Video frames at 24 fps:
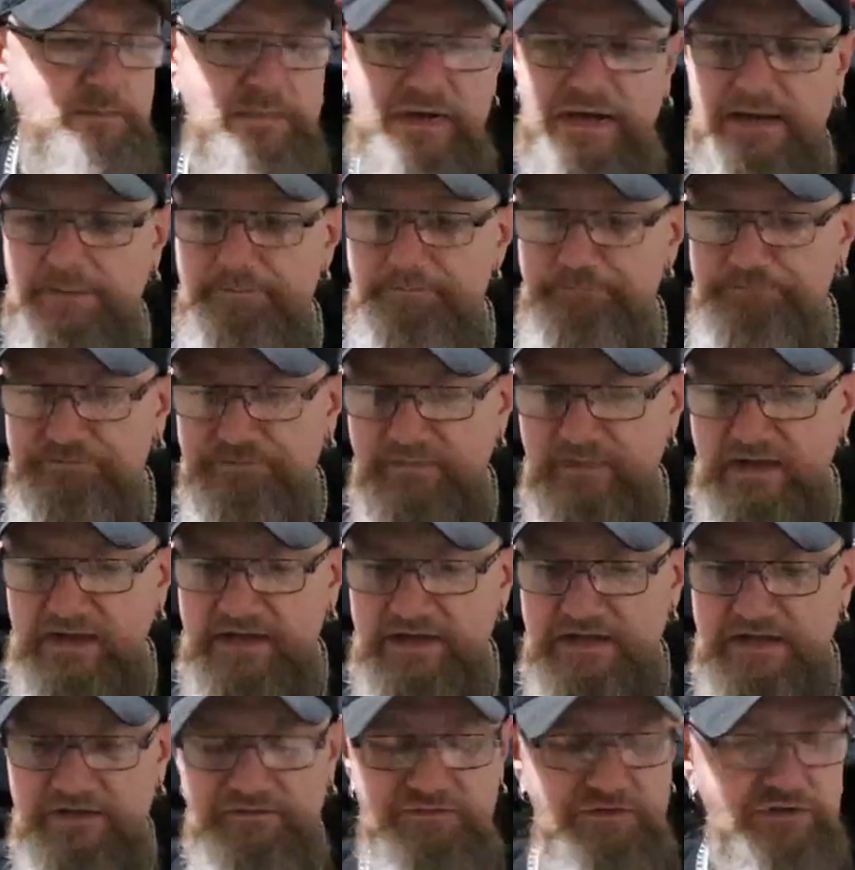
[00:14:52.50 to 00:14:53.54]
But
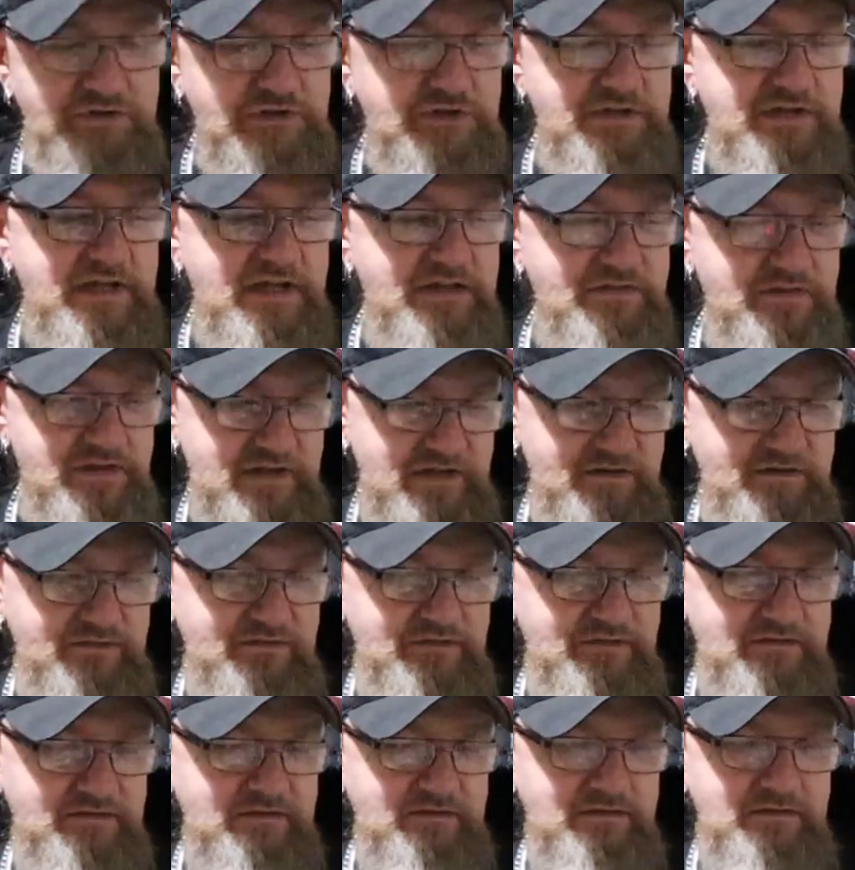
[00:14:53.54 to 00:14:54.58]
if you can get
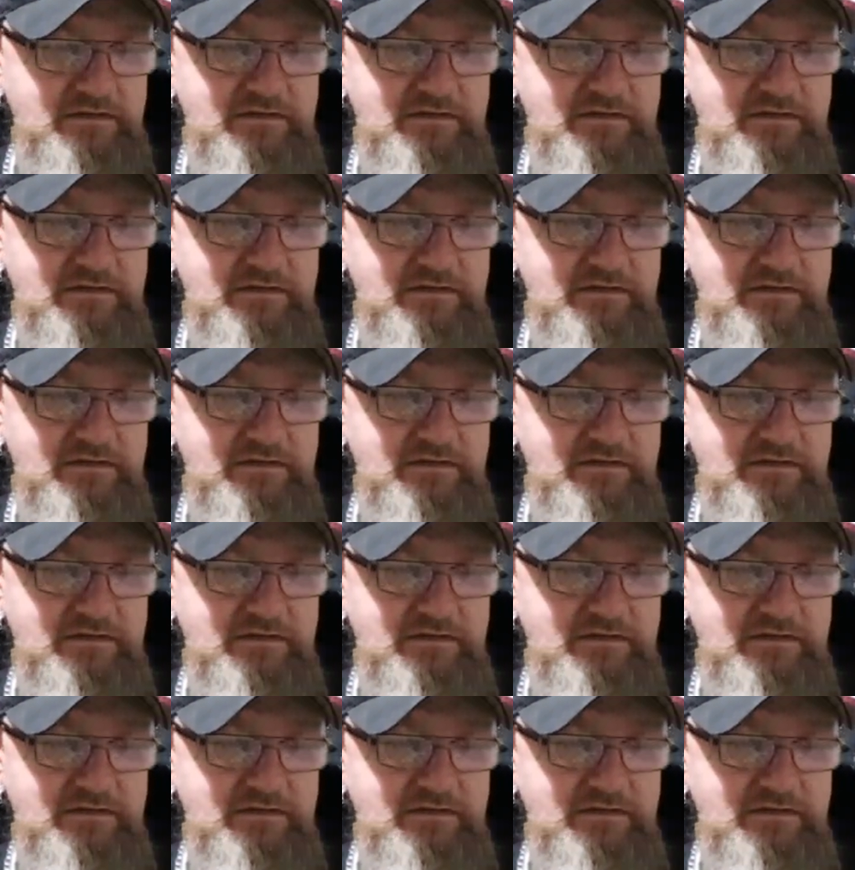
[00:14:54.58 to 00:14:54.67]
this